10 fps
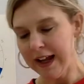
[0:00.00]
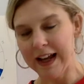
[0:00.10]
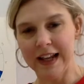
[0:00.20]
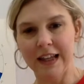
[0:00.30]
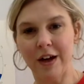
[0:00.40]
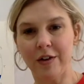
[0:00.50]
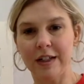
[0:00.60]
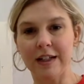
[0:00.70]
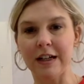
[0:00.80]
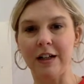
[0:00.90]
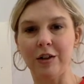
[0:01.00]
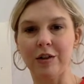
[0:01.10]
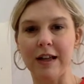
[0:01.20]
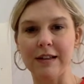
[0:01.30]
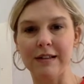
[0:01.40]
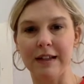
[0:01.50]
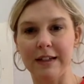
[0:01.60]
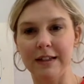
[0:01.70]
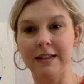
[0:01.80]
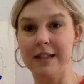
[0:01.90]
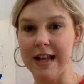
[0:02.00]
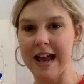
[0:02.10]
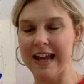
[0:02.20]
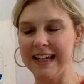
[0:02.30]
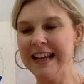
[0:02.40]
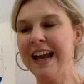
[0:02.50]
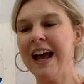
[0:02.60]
and y'all did a color lesson today.